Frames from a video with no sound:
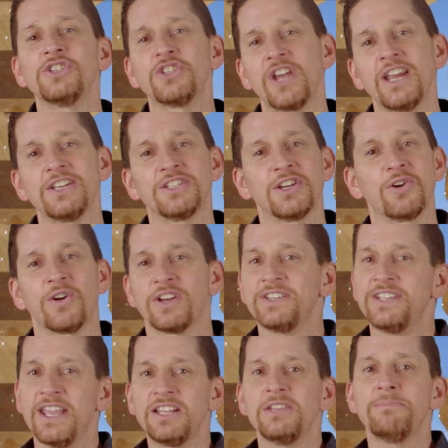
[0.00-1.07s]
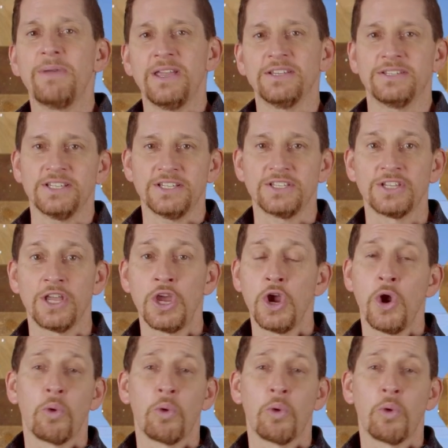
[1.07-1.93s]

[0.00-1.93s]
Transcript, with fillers: and changing on a daily basis,